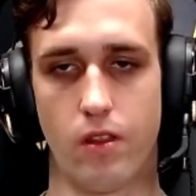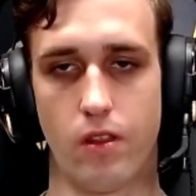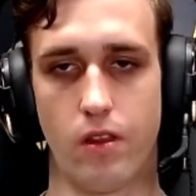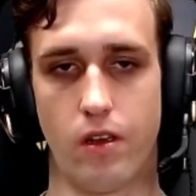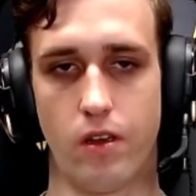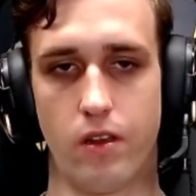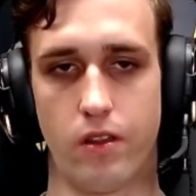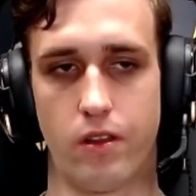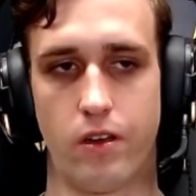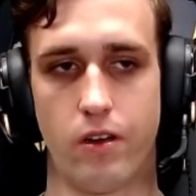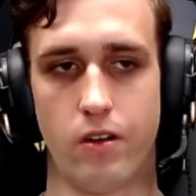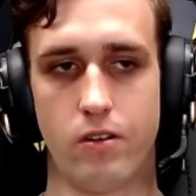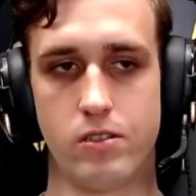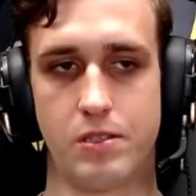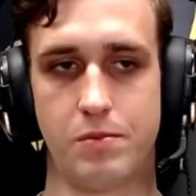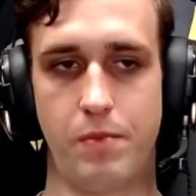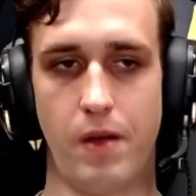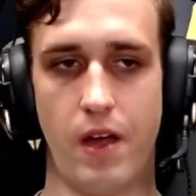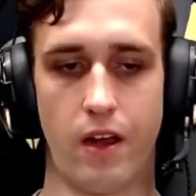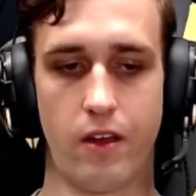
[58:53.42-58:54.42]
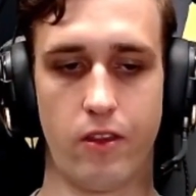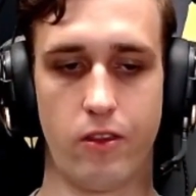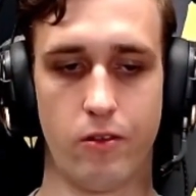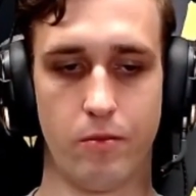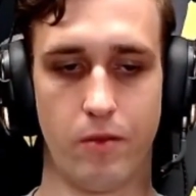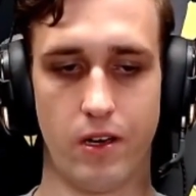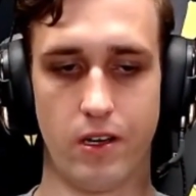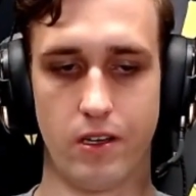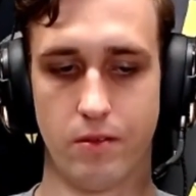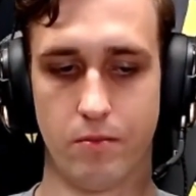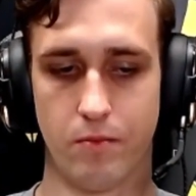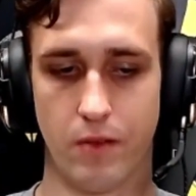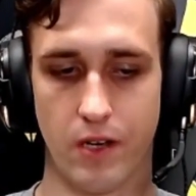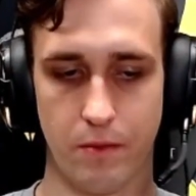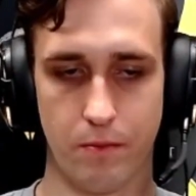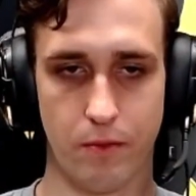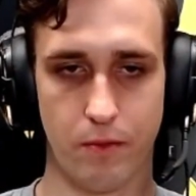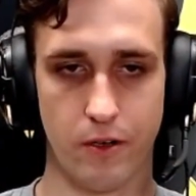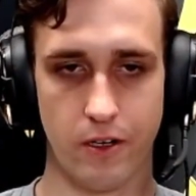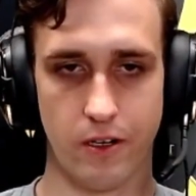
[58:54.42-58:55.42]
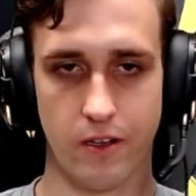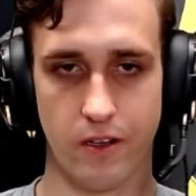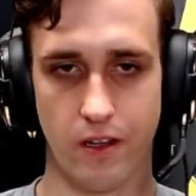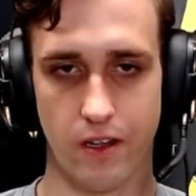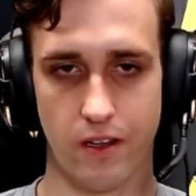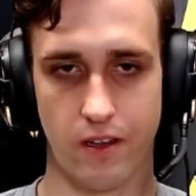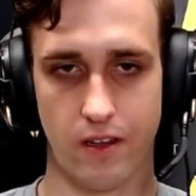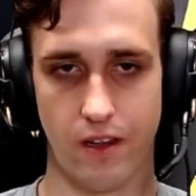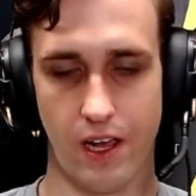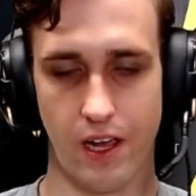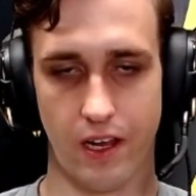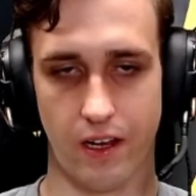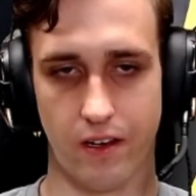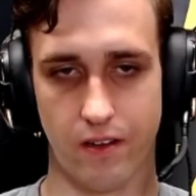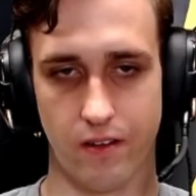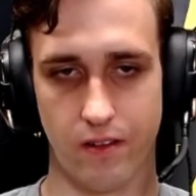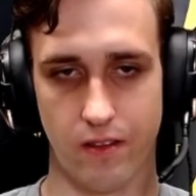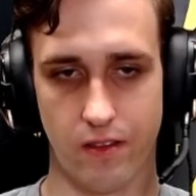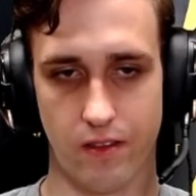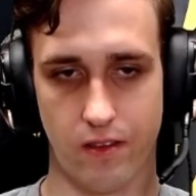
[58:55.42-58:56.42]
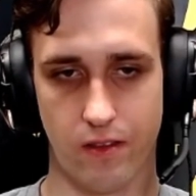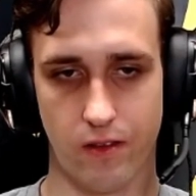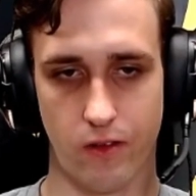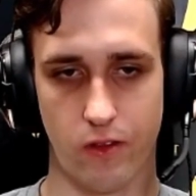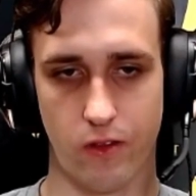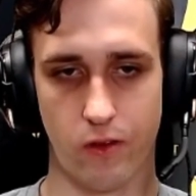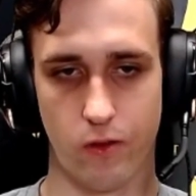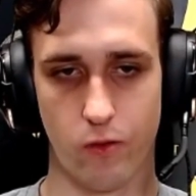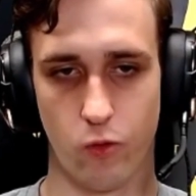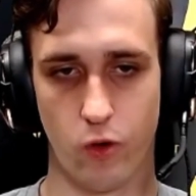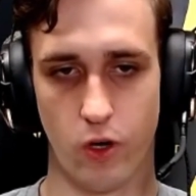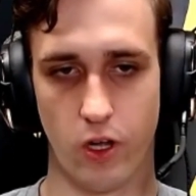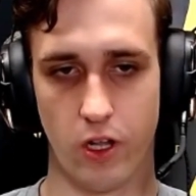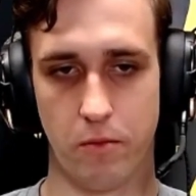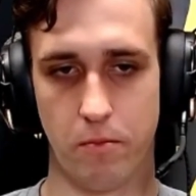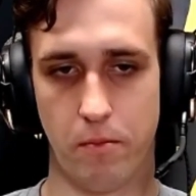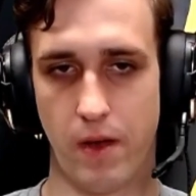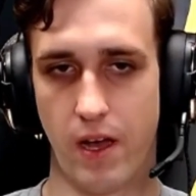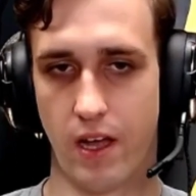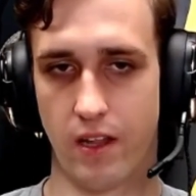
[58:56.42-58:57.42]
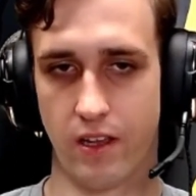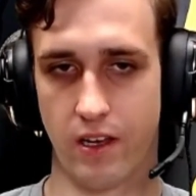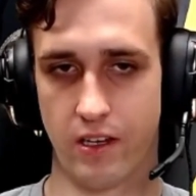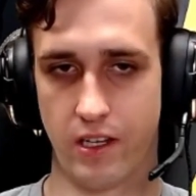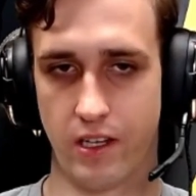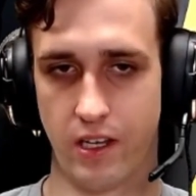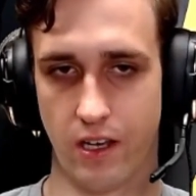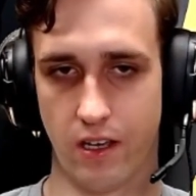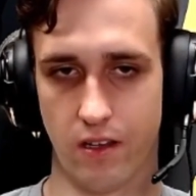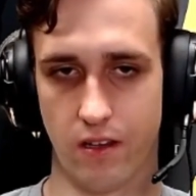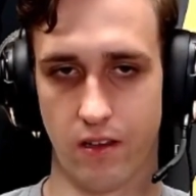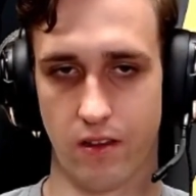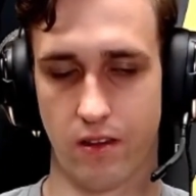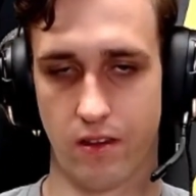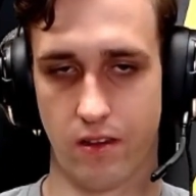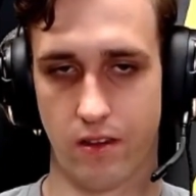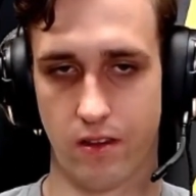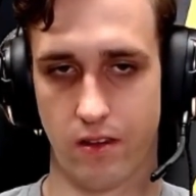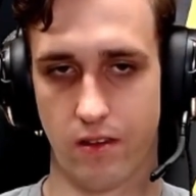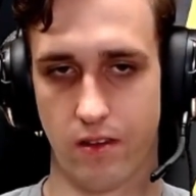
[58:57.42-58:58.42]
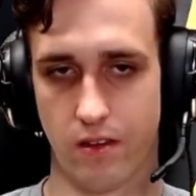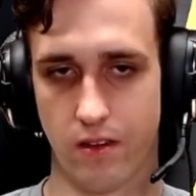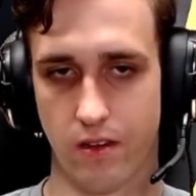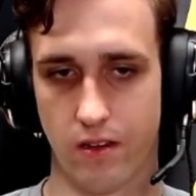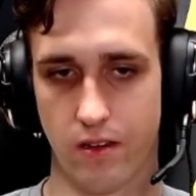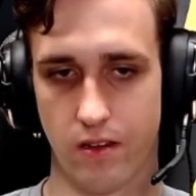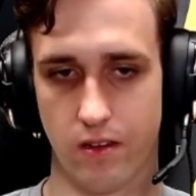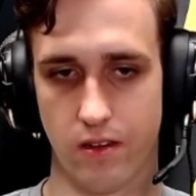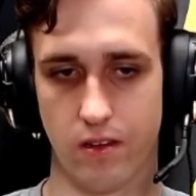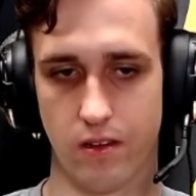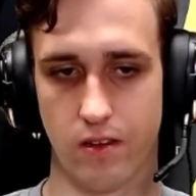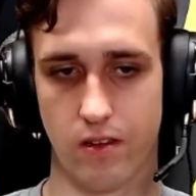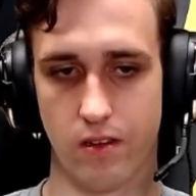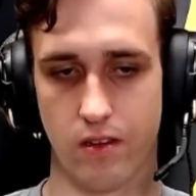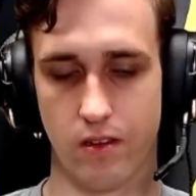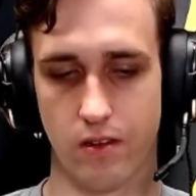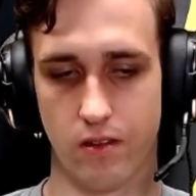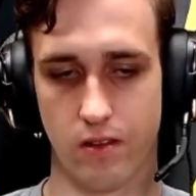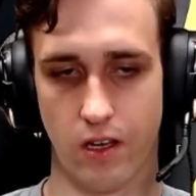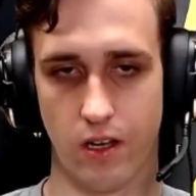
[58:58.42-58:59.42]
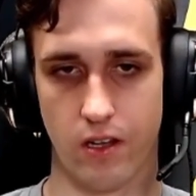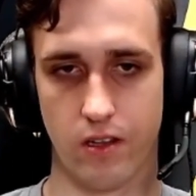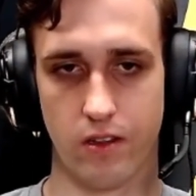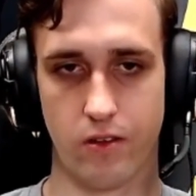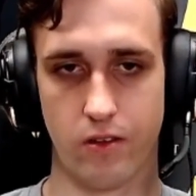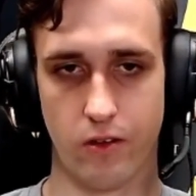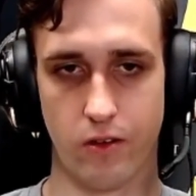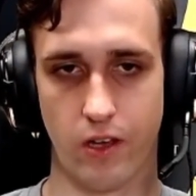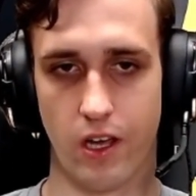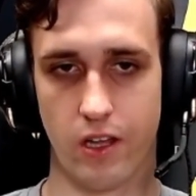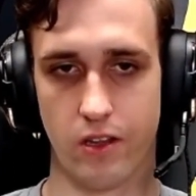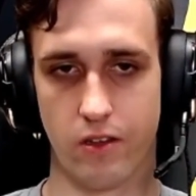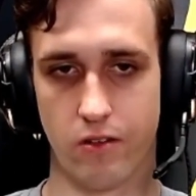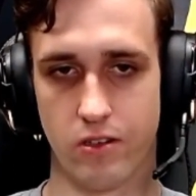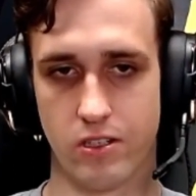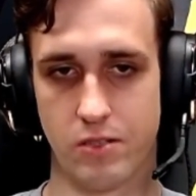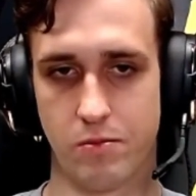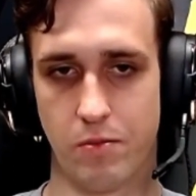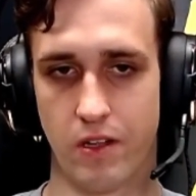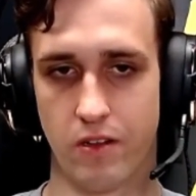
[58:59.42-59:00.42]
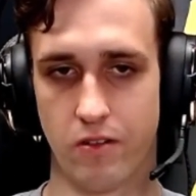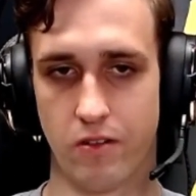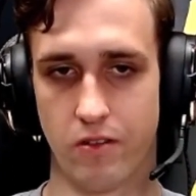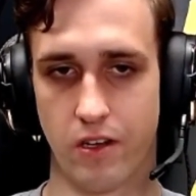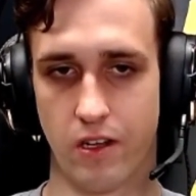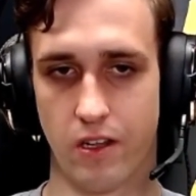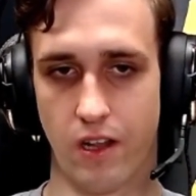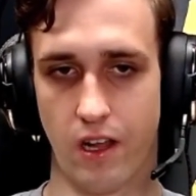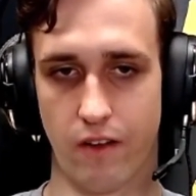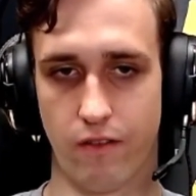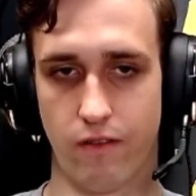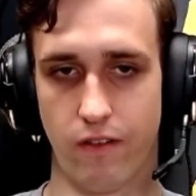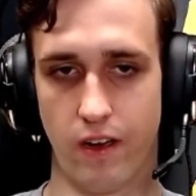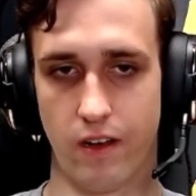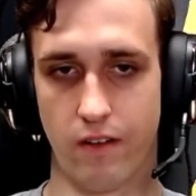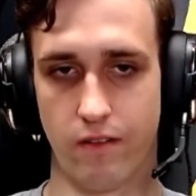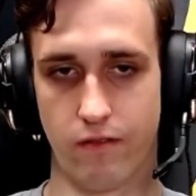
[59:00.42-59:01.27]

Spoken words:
it goes back to my point that like one bad idea done together is better than like 5